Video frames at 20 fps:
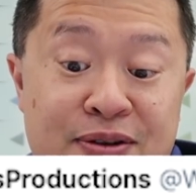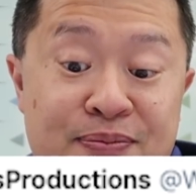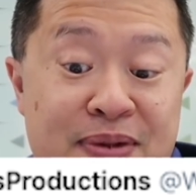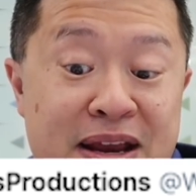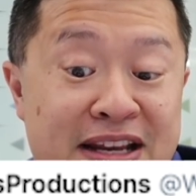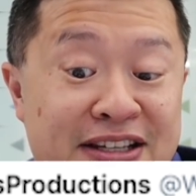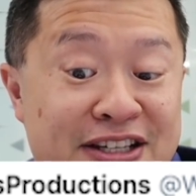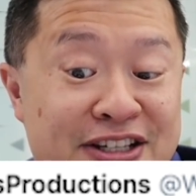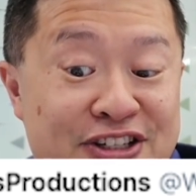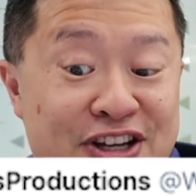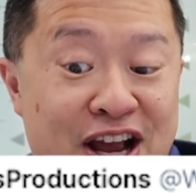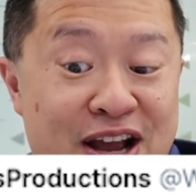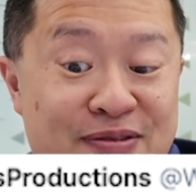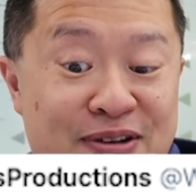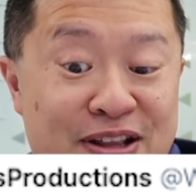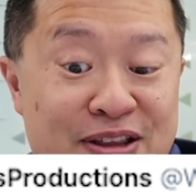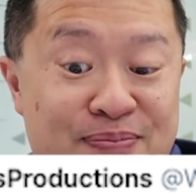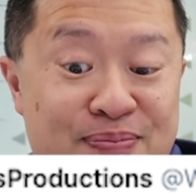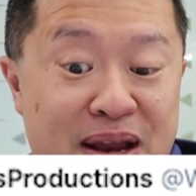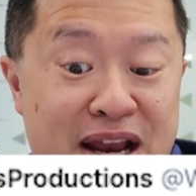an amazing
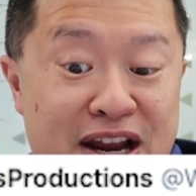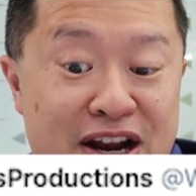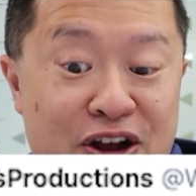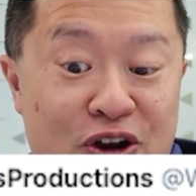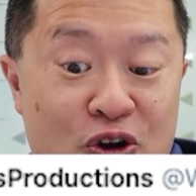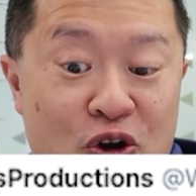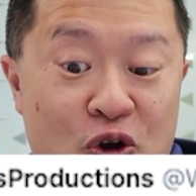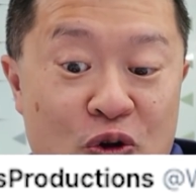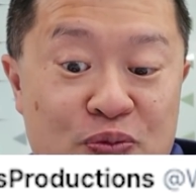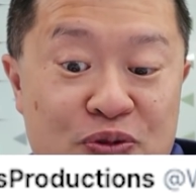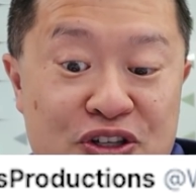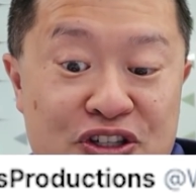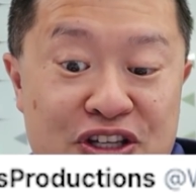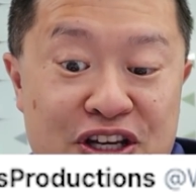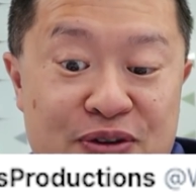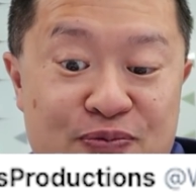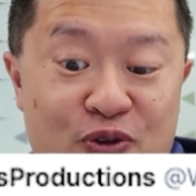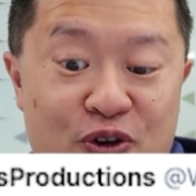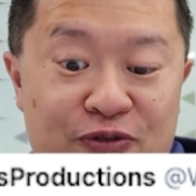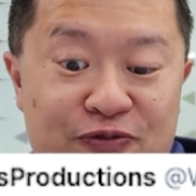job on the beta. Hope to
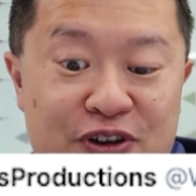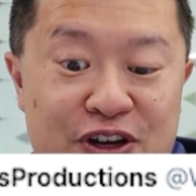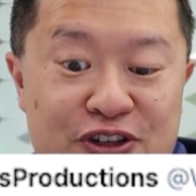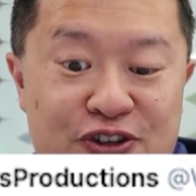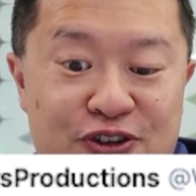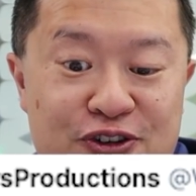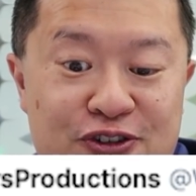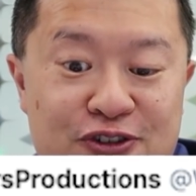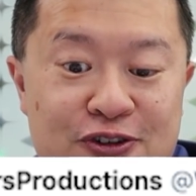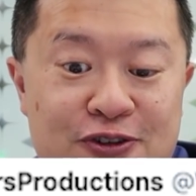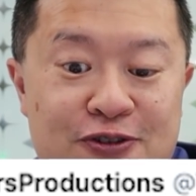see more features